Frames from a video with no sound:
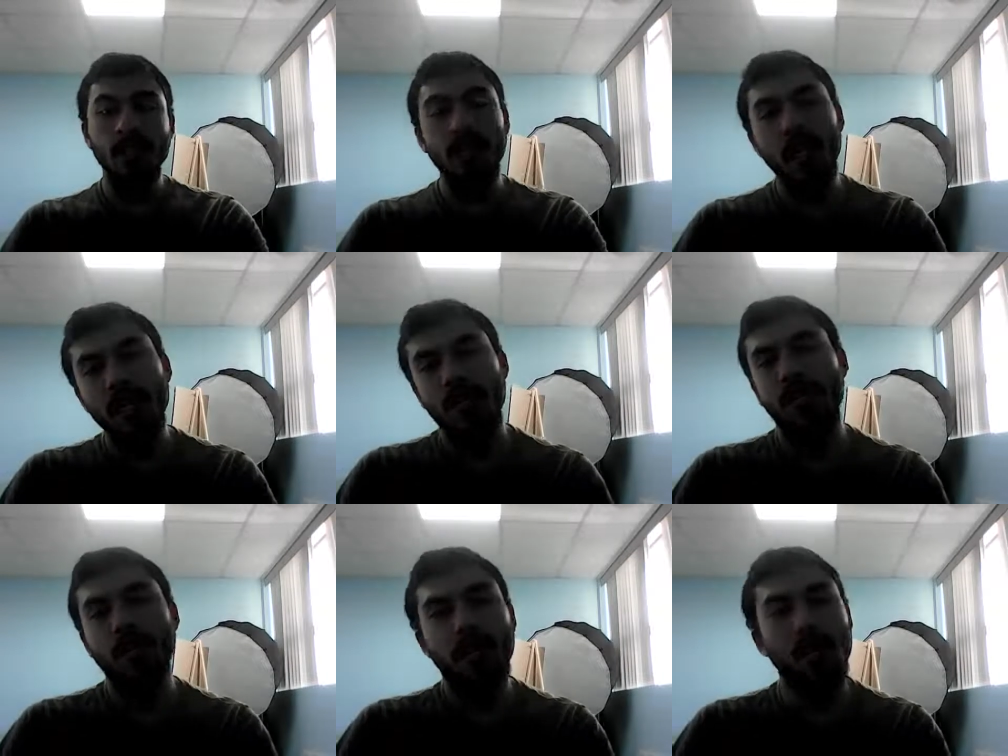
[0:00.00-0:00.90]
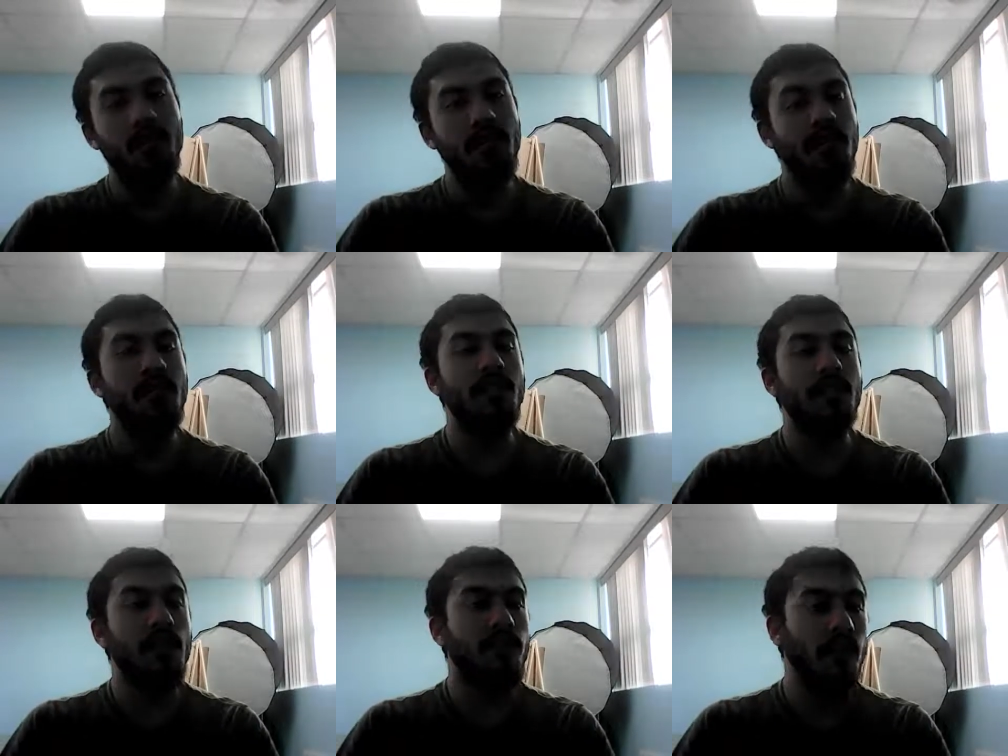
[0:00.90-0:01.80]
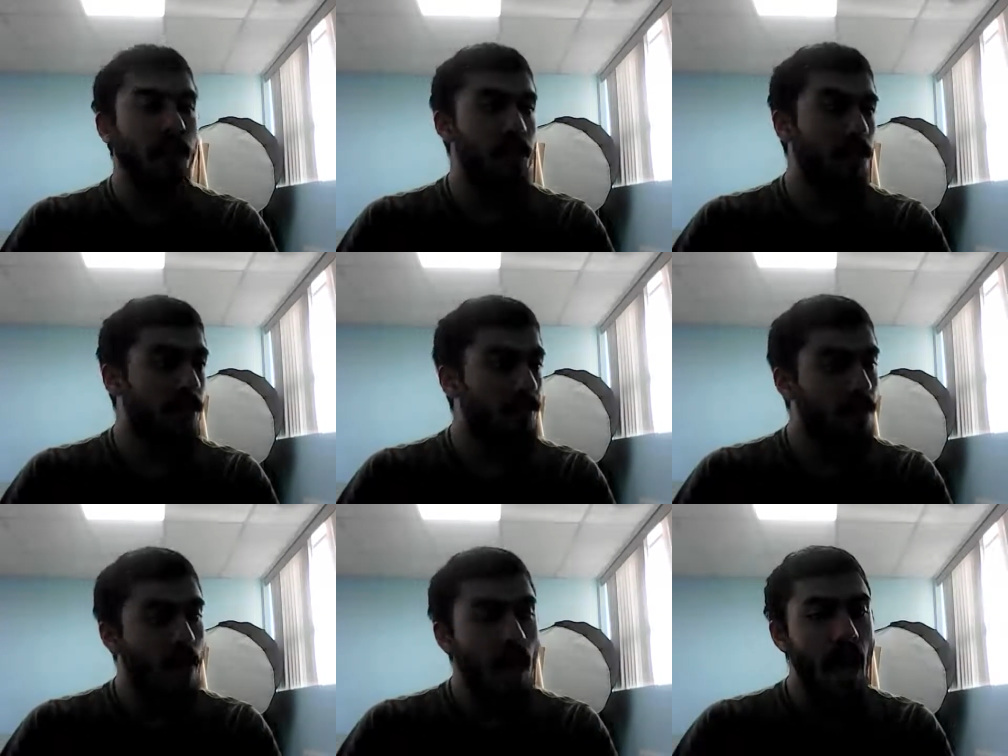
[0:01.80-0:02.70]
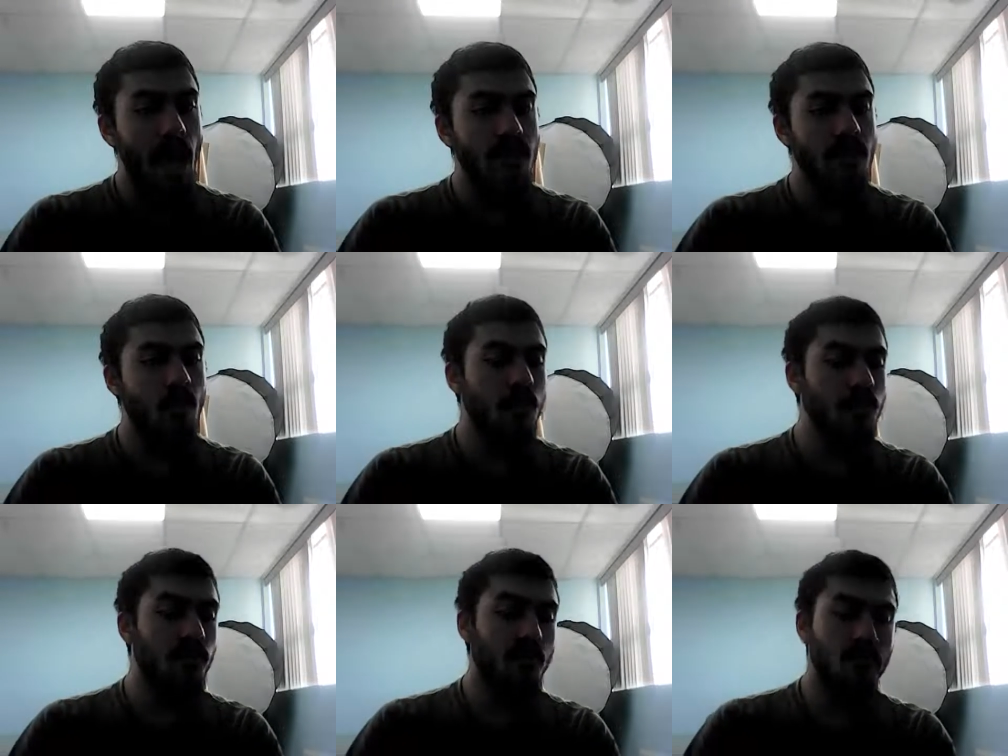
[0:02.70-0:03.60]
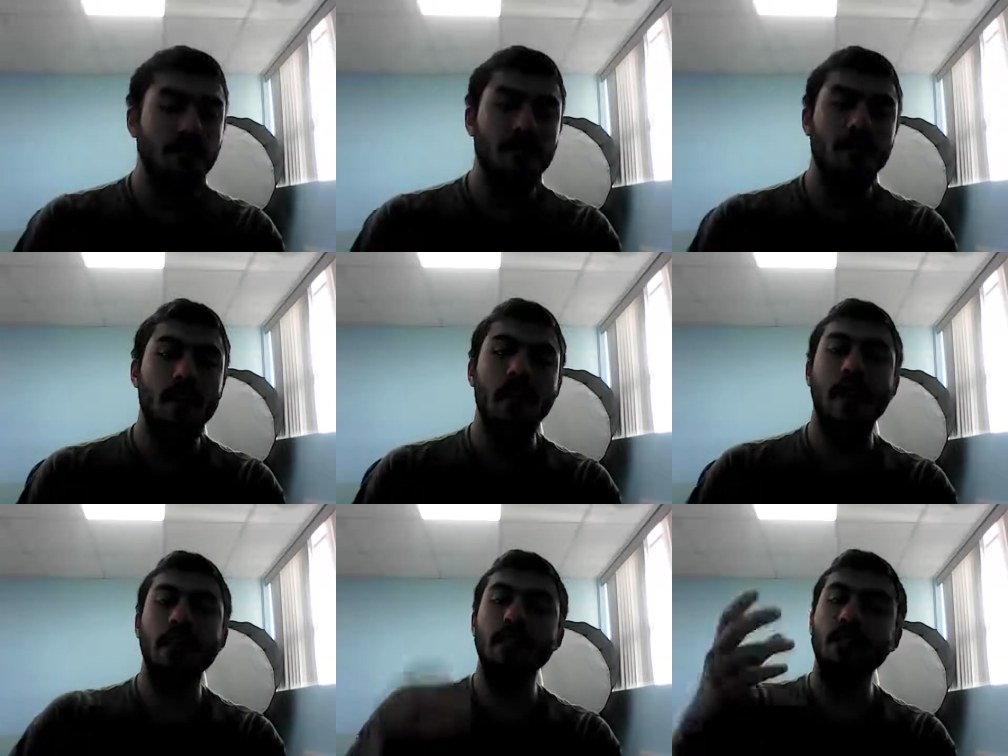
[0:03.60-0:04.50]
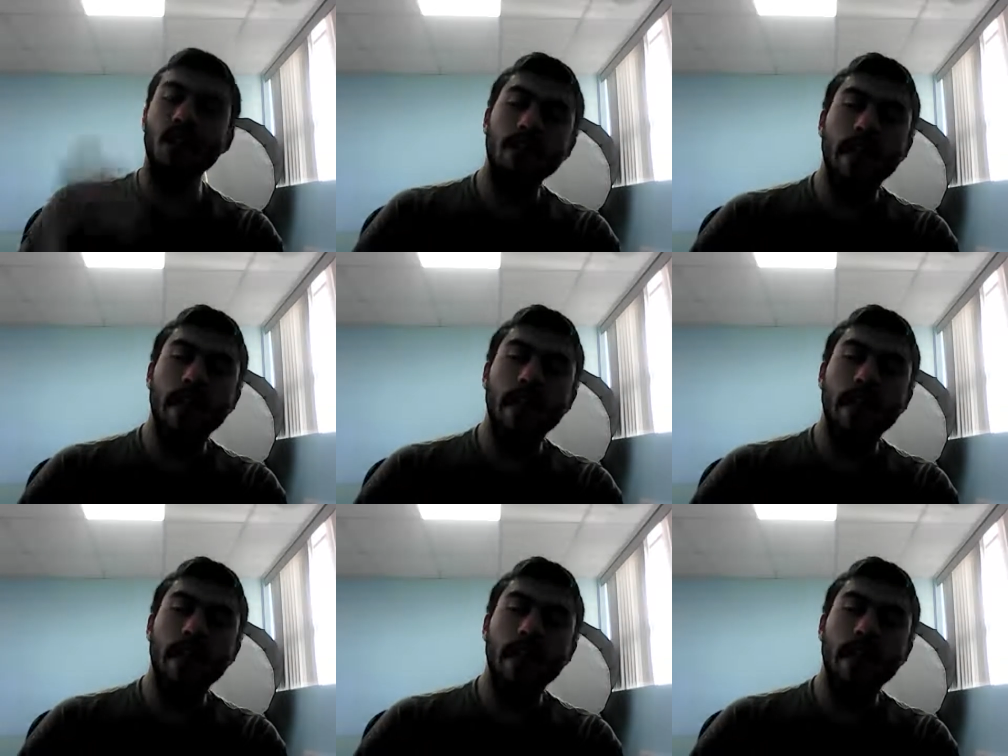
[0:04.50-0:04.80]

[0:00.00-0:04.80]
ibn Haritha, like we said, he's the son of Haritha, and he was from a southern